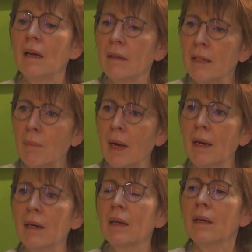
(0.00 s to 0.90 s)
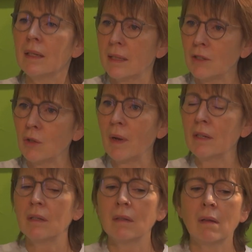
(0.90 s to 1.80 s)
Nepal is, as you
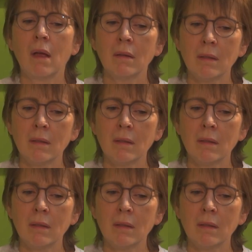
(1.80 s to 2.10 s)
mentioned,